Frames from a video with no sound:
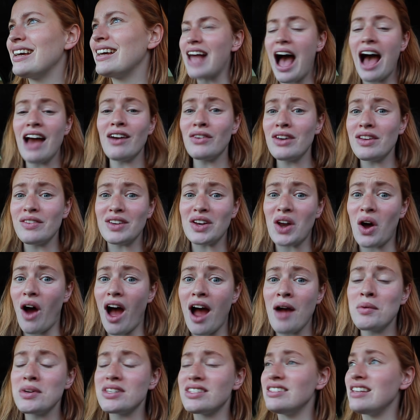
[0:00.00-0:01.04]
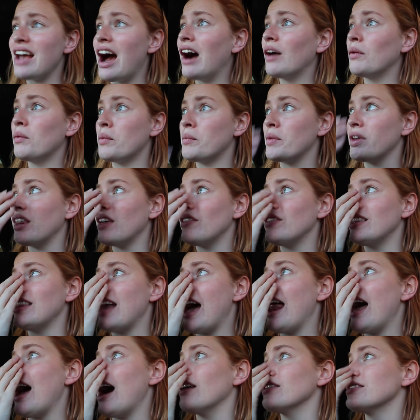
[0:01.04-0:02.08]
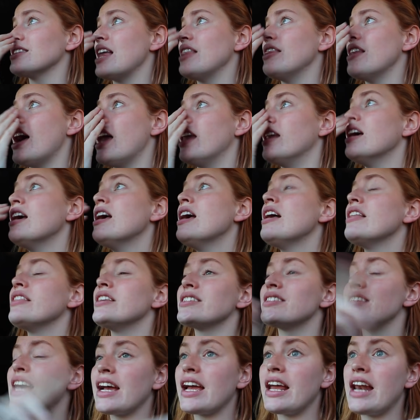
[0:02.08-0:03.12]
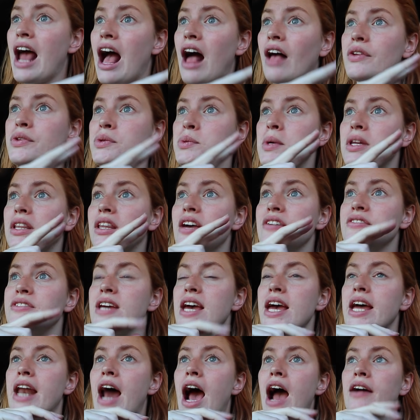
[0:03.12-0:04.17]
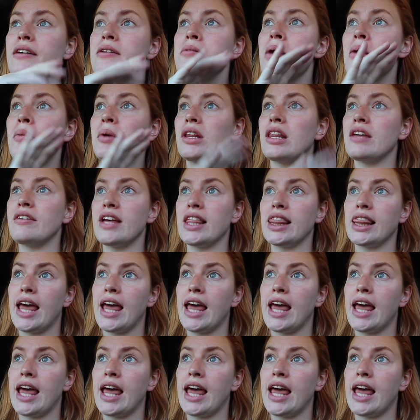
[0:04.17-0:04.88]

I don't even know. I was young when we lived in that house. And then the second house we lived in, I remember living